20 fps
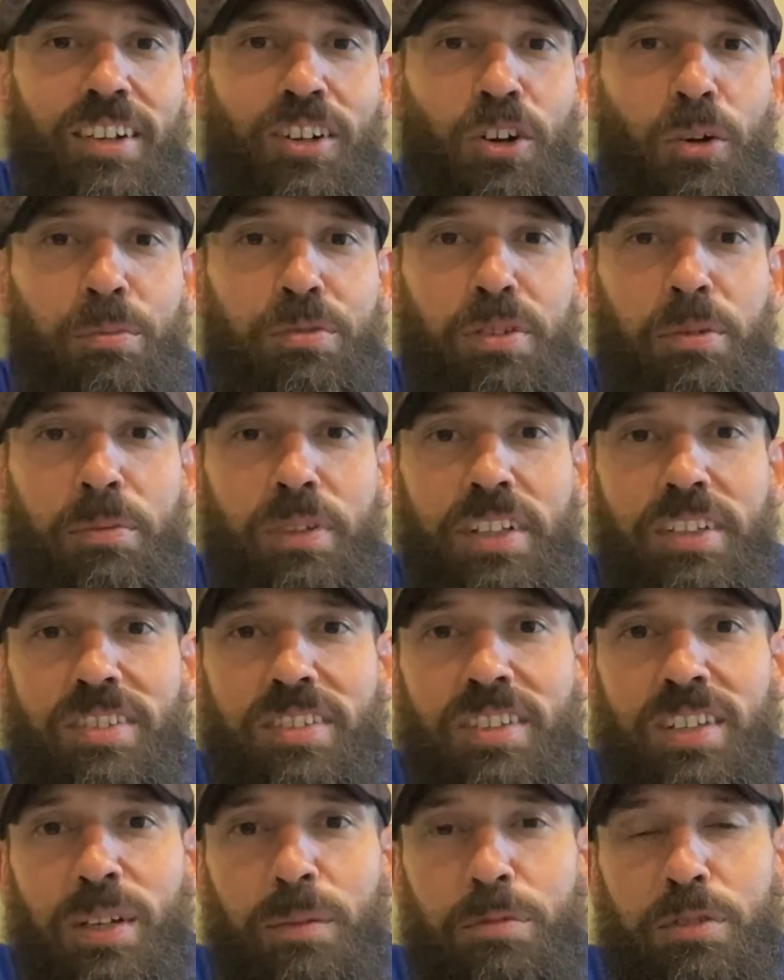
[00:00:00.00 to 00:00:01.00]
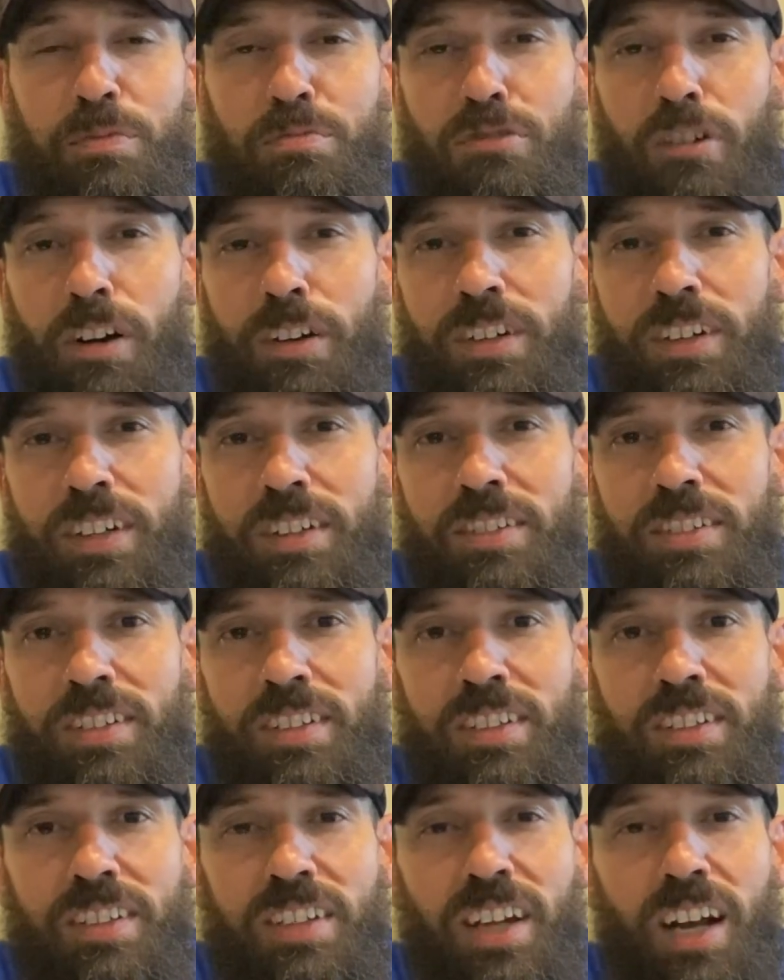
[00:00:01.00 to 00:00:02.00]
hope some of these tips, products,
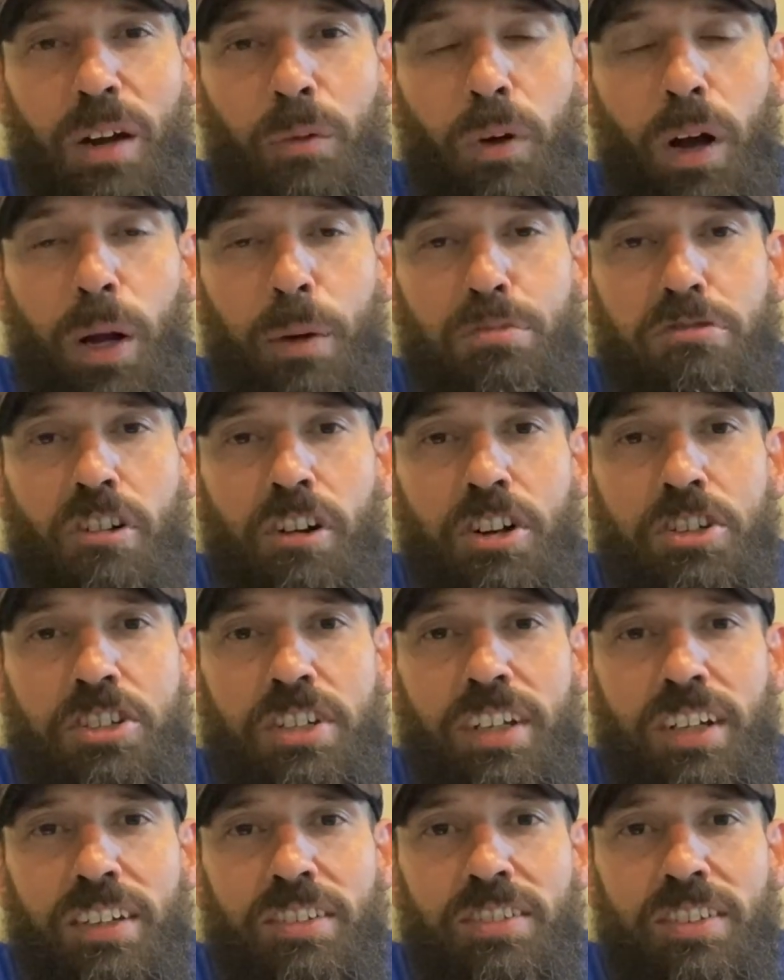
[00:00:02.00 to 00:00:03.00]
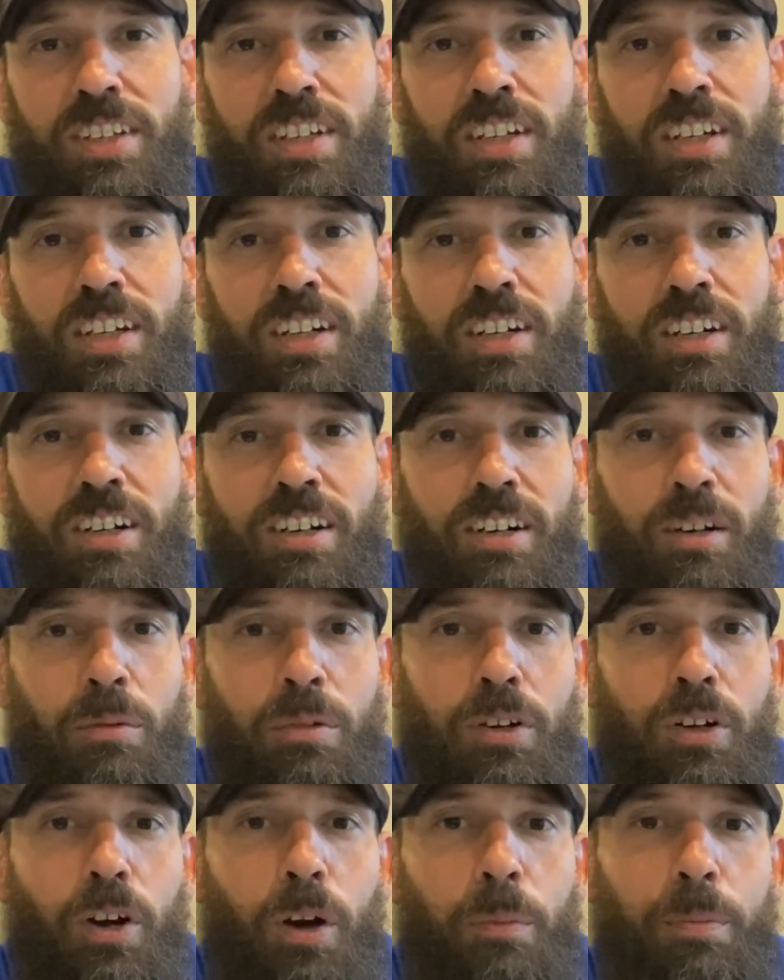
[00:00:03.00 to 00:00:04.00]
and DIY projects will
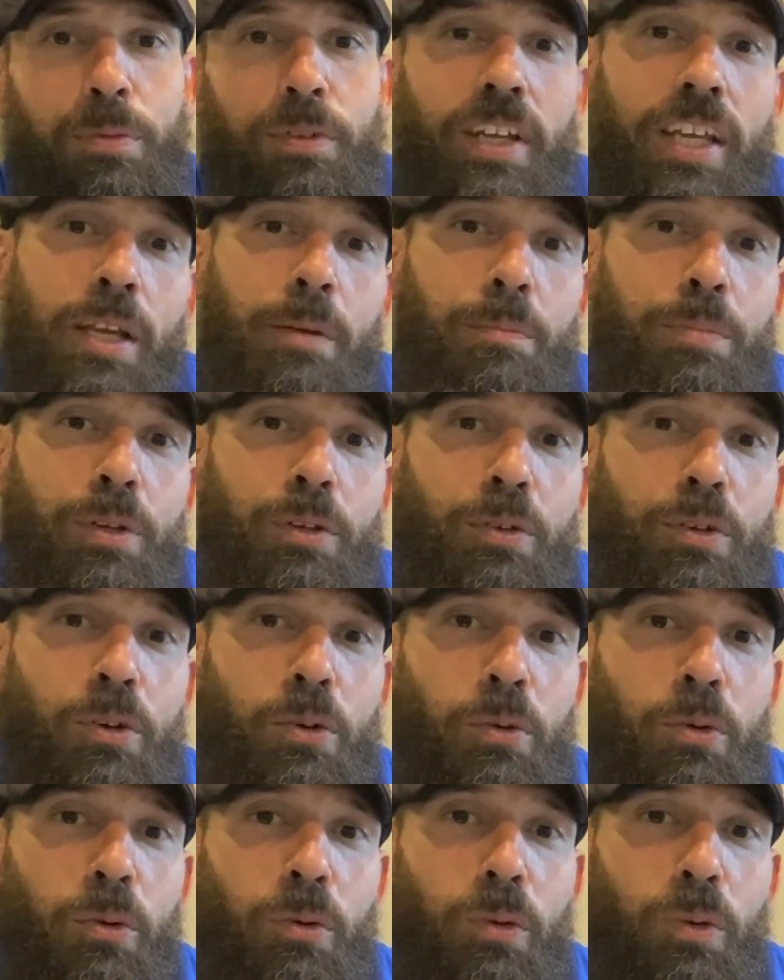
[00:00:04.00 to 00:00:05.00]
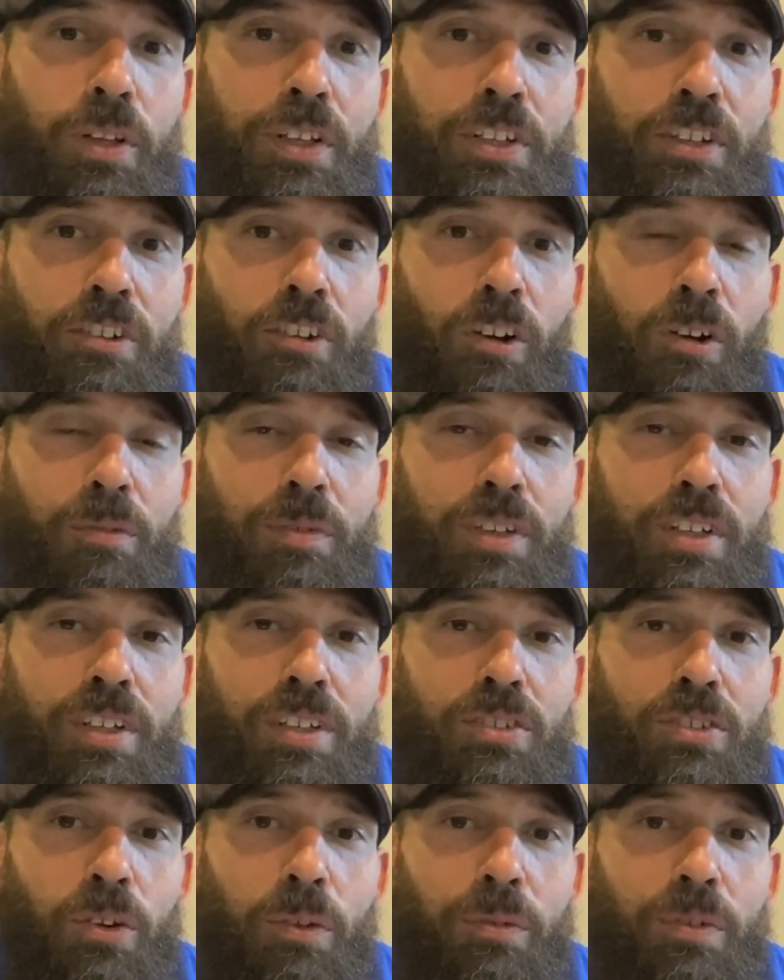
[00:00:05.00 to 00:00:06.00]
help keep you cool in your
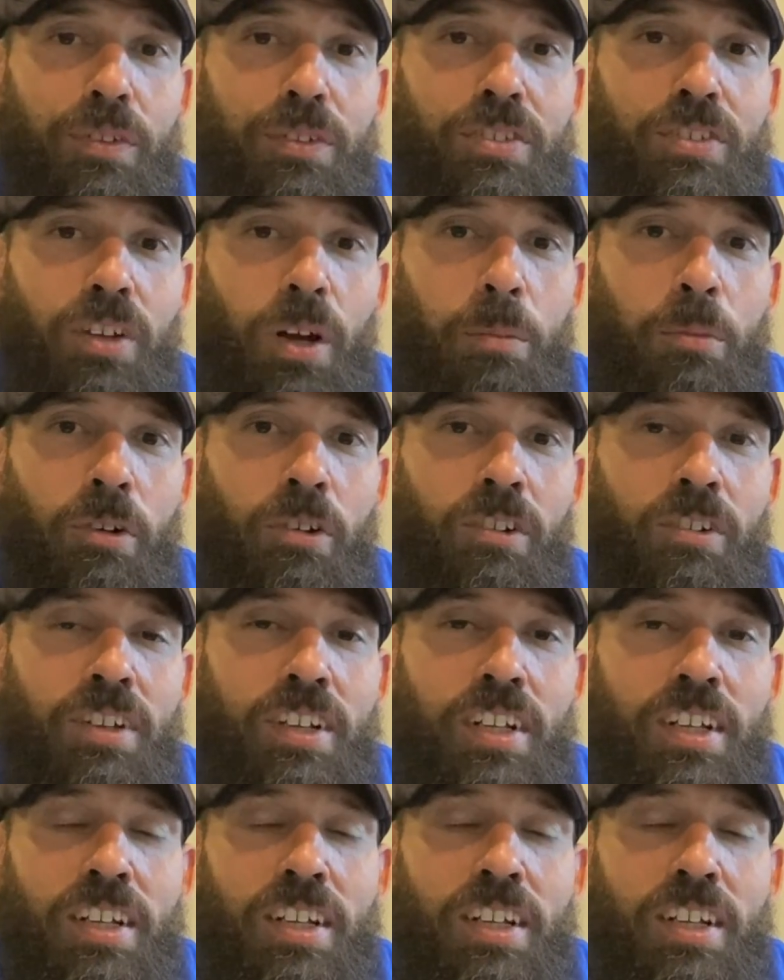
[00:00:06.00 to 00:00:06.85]
RVs over the summer.